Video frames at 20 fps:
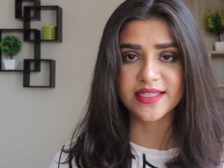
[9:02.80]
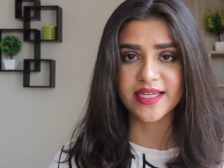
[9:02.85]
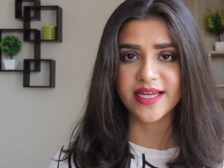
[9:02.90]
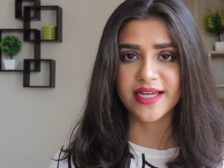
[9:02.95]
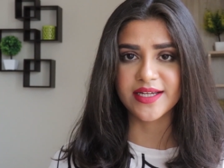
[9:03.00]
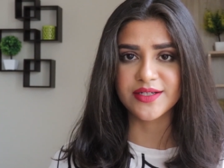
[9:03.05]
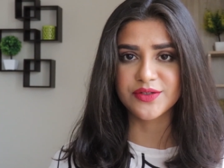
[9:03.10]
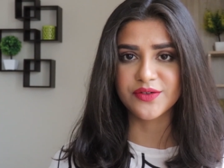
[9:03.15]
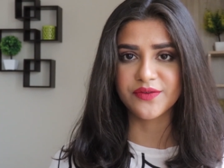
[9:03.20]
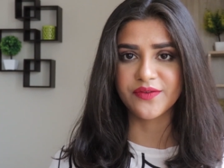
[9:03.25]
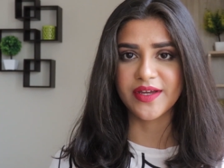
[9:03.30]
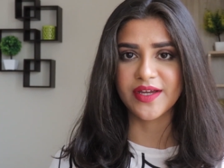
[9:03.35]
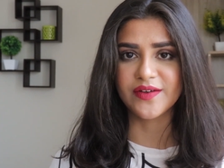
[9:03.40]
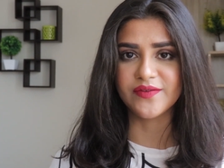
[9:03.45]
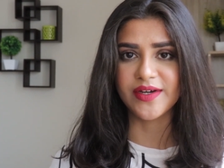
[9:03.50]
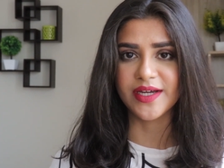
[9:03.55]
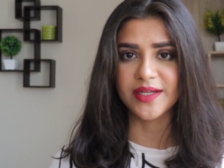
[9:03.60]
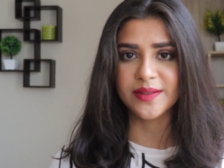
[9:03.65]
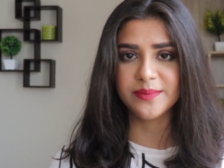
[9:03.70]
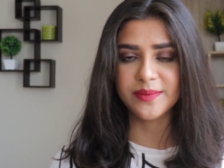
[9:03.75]
scared to wear
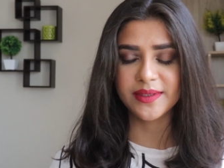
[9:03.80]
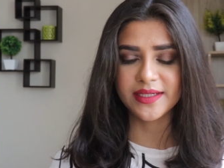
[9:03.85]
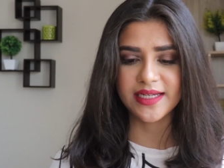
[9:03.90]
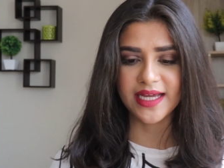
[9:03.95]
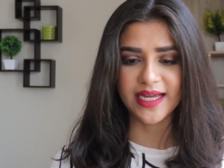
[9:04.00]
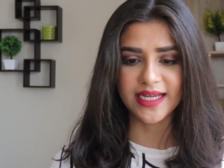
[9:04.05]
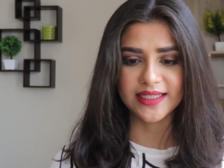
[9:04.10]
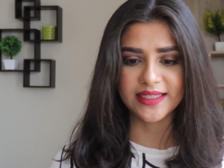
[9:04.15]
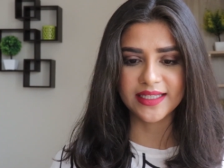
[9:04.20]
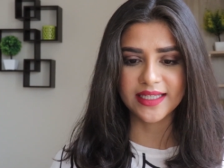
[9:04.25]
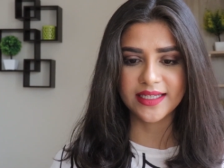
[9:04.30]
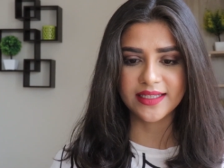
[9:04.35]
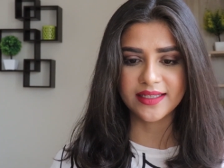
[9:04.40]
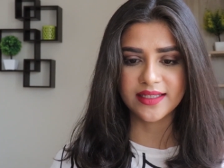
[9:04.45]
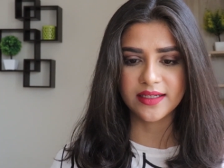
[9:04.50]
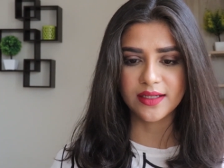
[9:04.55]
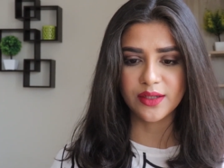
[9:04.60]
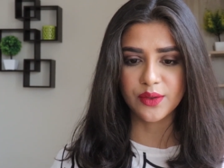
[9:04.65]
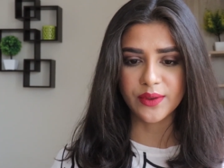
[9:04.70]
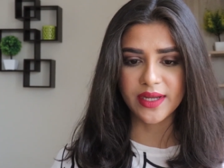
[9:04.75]
one, but I think
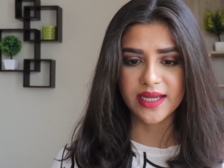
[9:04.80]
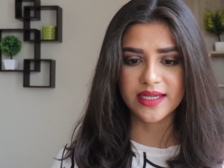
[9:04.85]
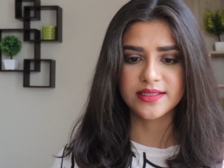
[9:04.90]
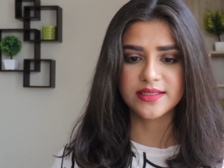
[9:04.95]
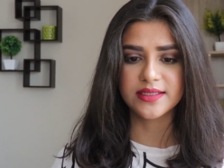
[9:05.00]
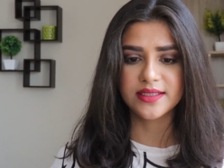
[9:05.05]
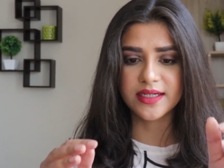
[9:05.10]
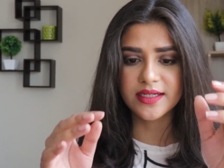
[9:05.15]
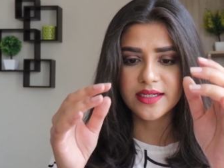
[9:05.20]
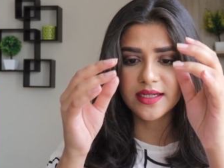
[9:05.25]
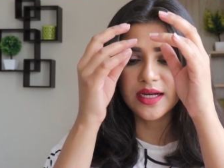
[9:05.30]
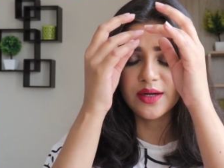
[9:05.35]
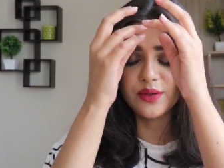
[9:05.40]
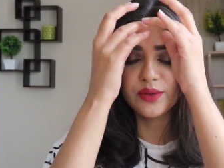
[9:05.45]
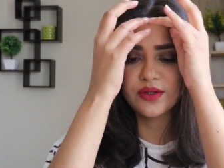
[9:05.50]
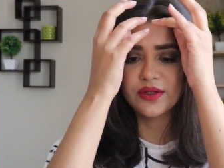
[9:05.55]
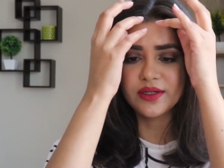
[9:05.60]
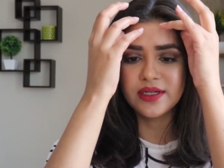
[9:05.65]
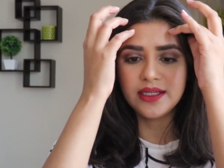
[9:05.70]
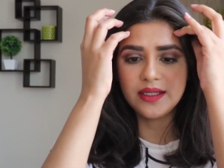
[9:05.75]
the lip has turned
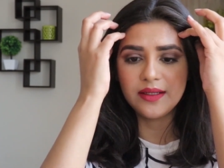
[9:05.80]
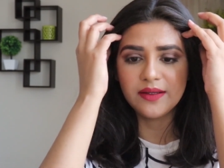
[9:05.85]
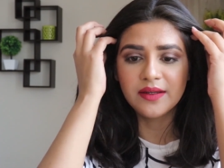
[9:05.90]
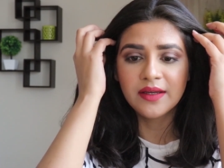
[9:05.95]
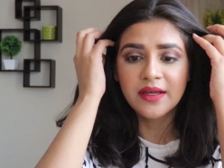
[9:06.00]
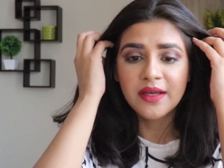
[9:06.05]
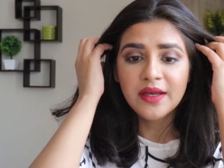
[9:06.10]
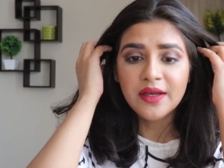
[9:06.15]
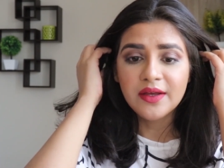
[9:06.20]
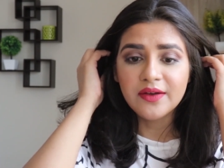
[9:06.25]
out very well.